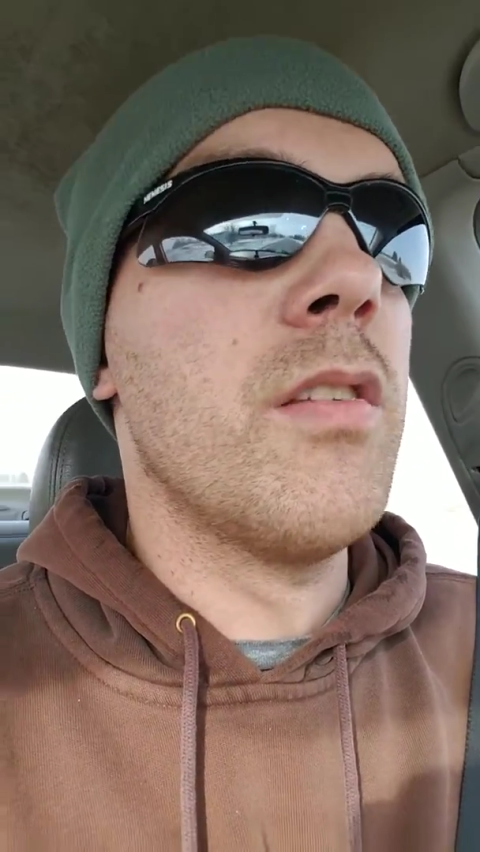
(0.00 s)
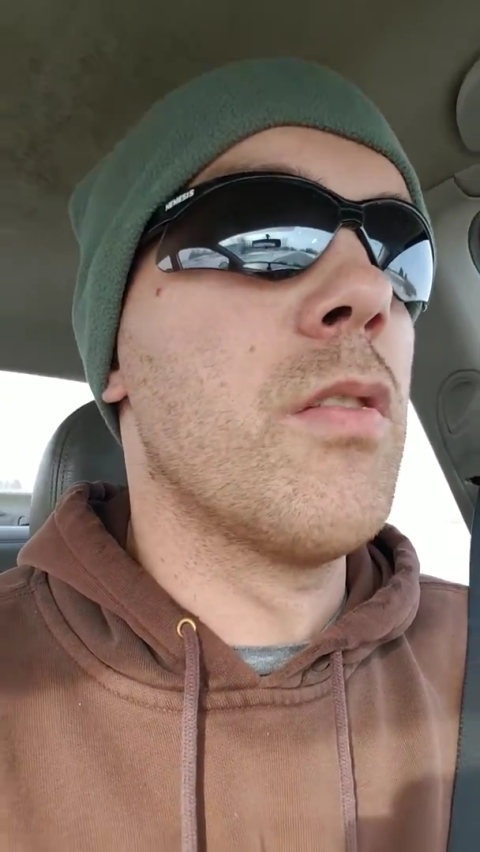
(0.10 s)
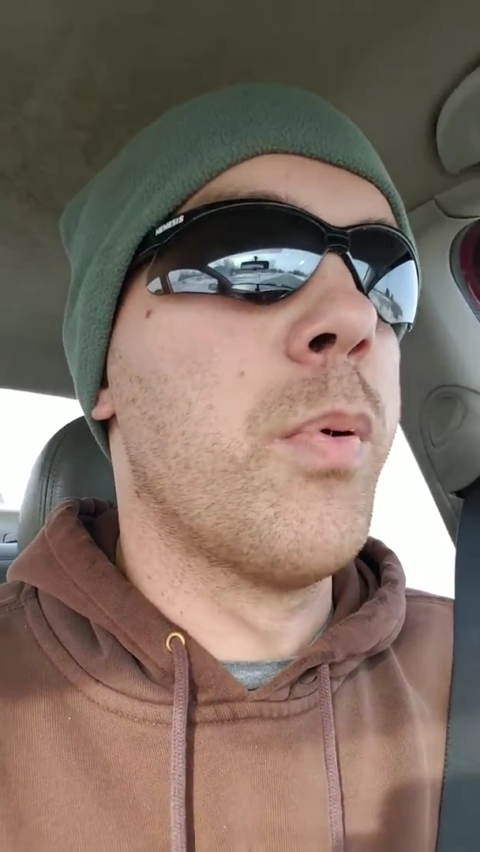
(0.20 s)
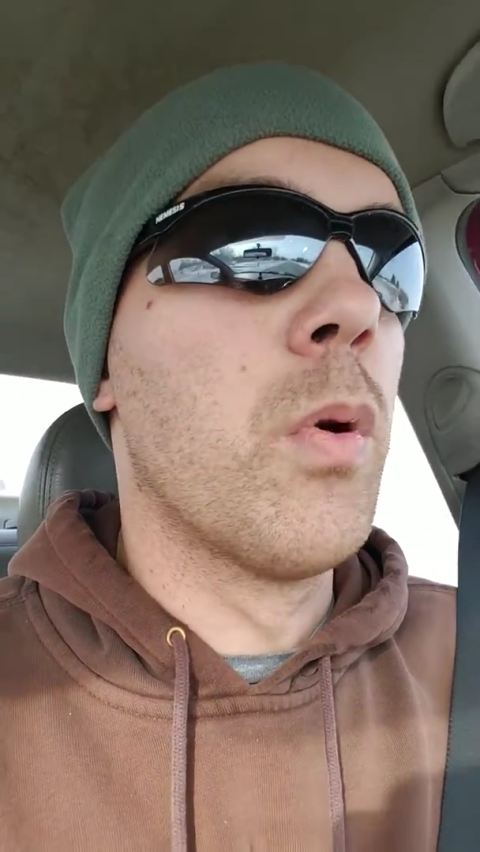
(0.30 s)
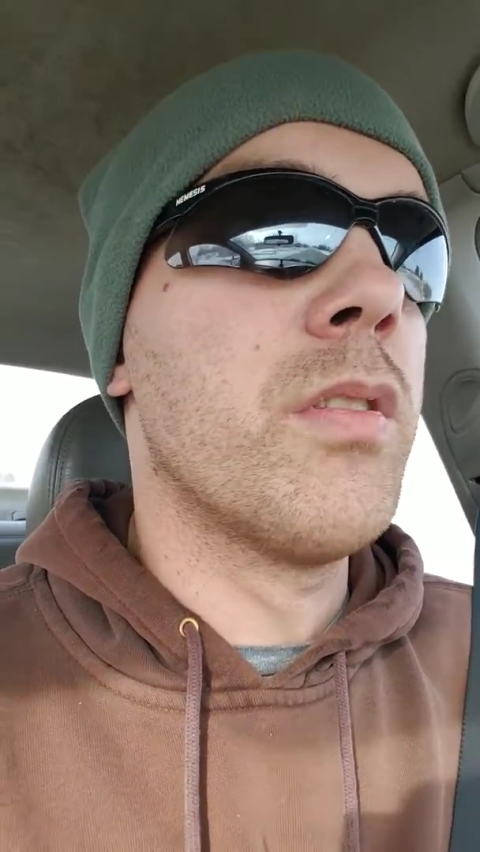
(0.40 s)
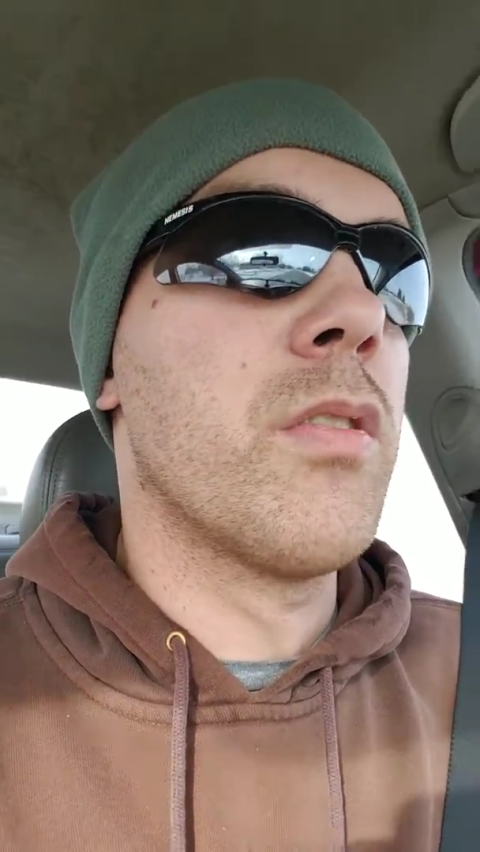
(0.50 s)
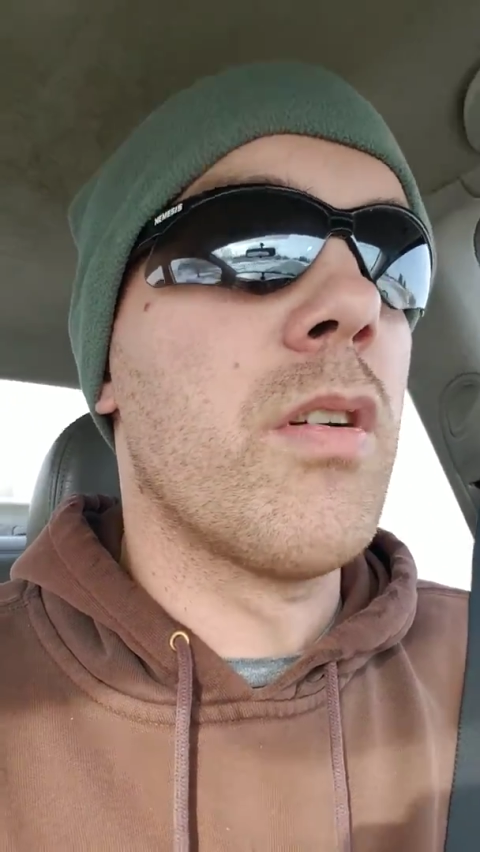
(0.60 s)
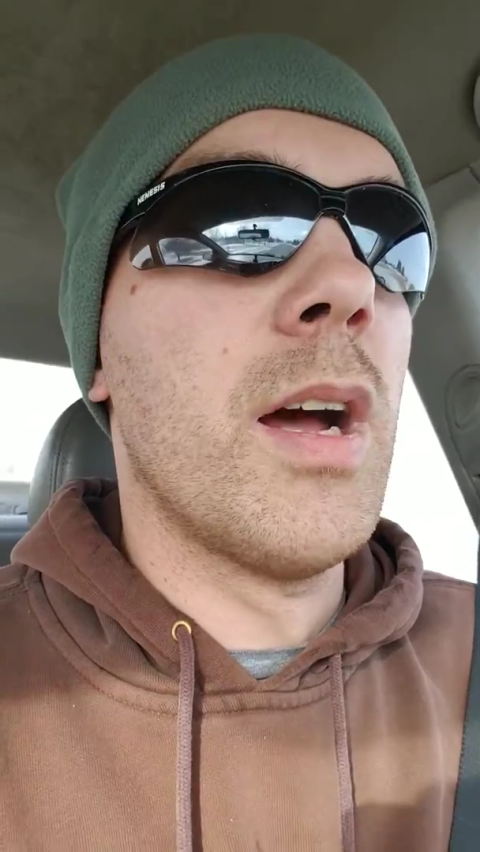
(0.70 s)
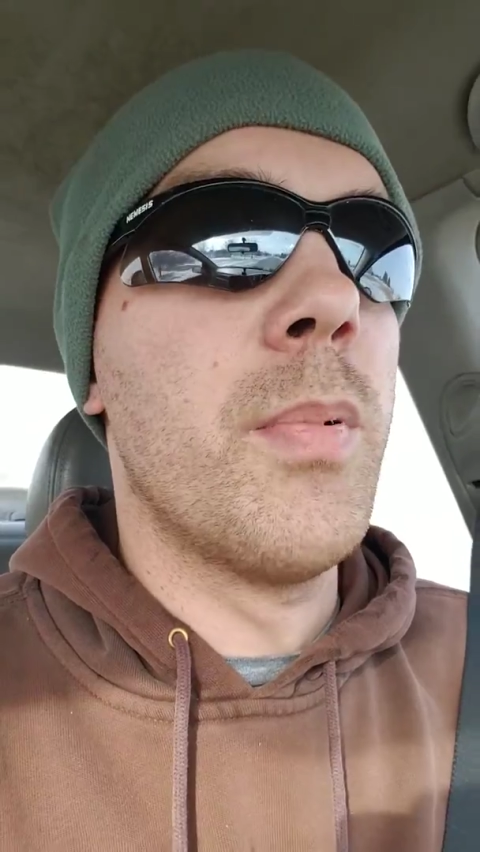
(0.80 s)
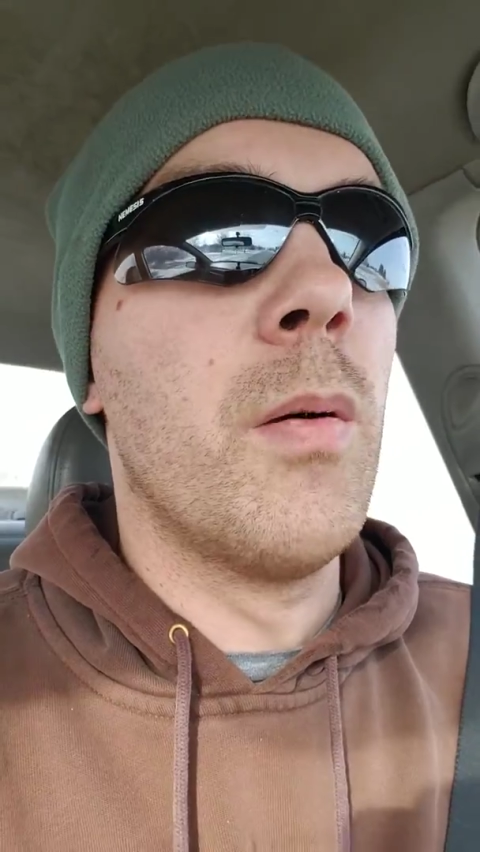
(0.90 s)
support this
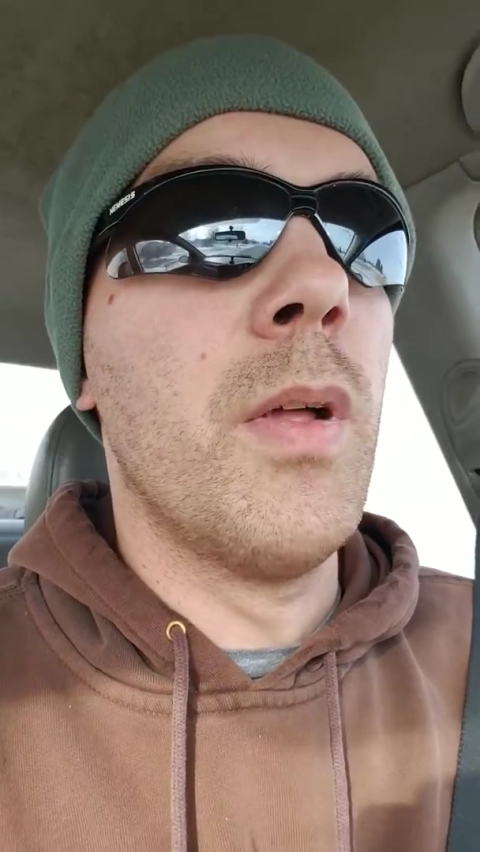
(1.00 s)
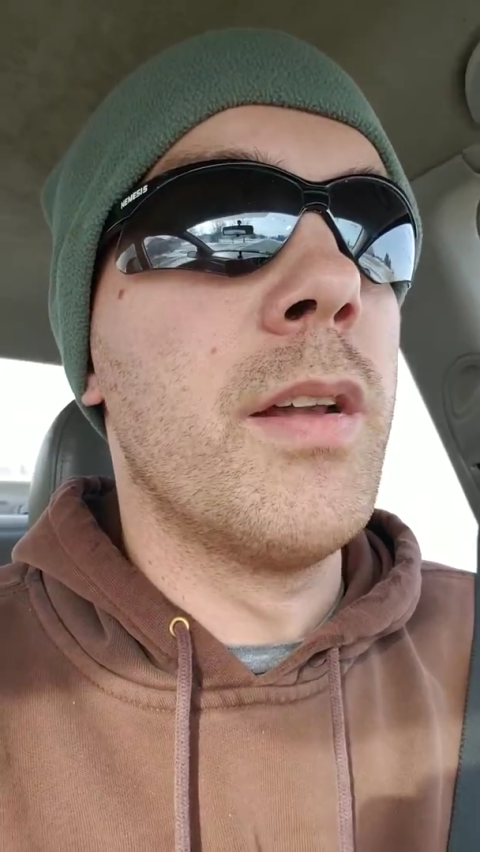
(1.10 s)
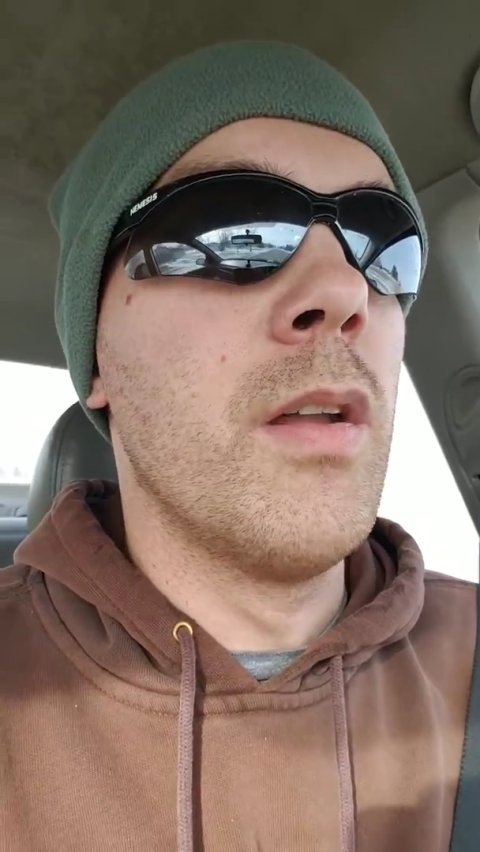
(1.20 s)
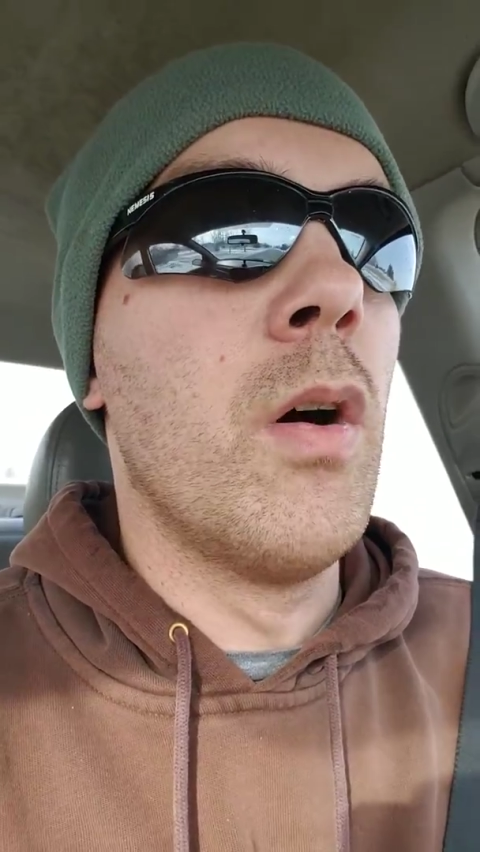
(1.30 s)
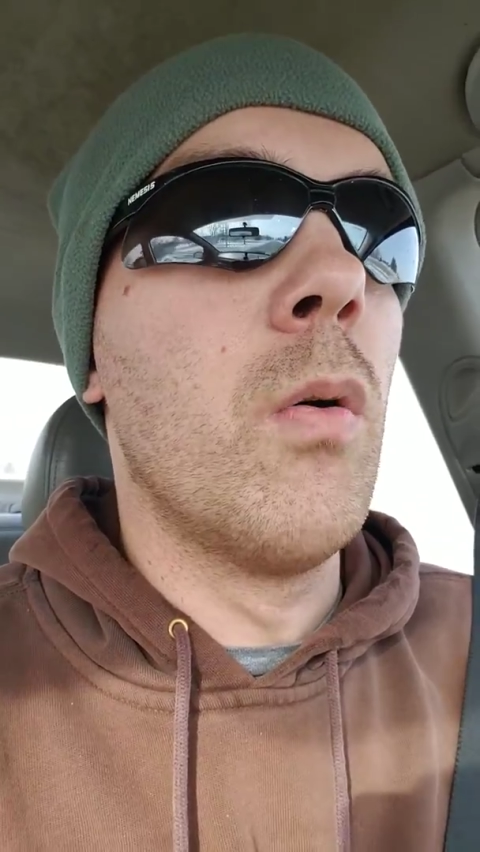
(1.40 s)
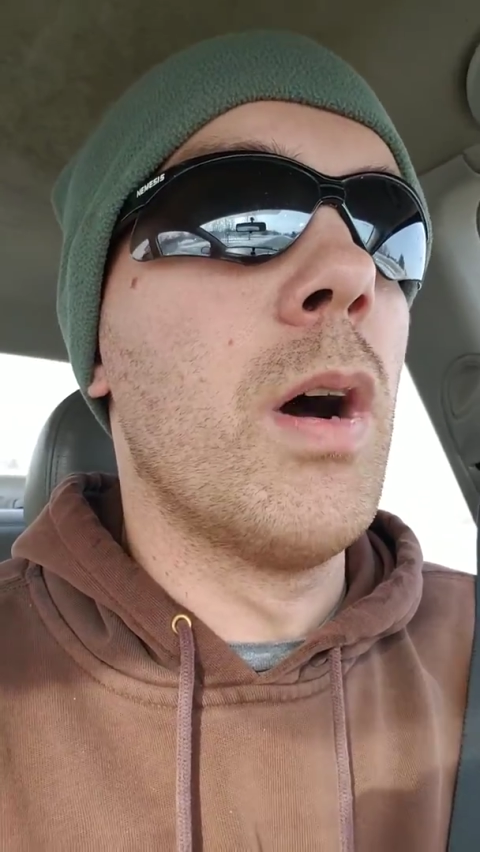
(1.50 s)
crap. And I'm like, no,